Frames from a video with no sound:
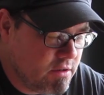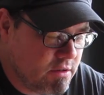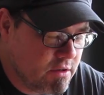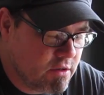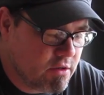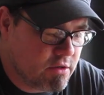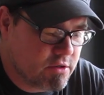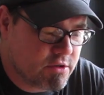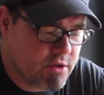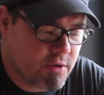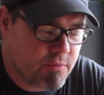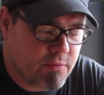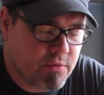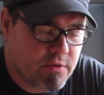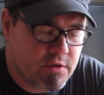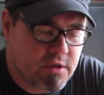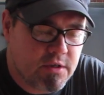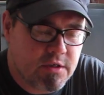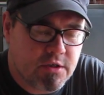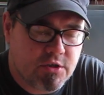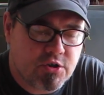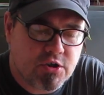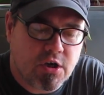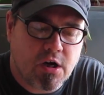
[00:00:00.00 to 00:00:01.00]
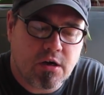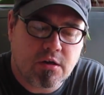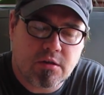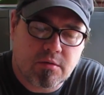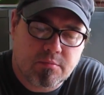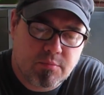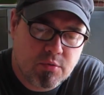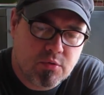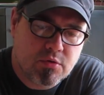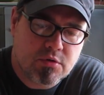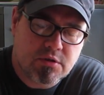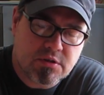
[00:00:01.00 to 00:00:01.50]
a little different than the
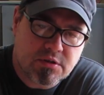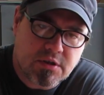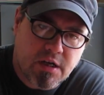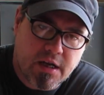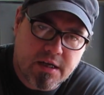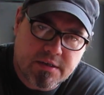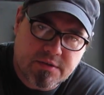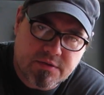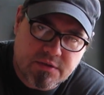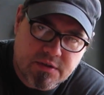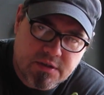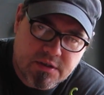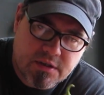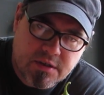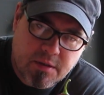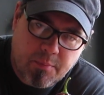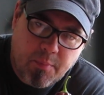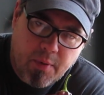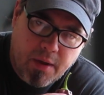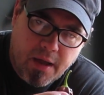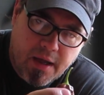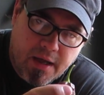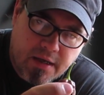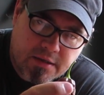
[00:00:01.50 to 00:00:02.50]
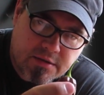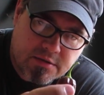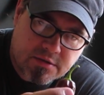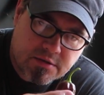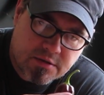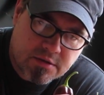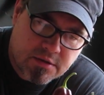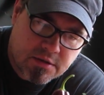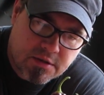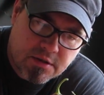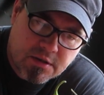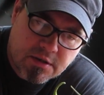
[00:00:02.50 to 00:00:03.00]
chocolate bootlas that I've seen in the
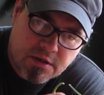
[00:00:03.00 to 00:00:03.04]
past.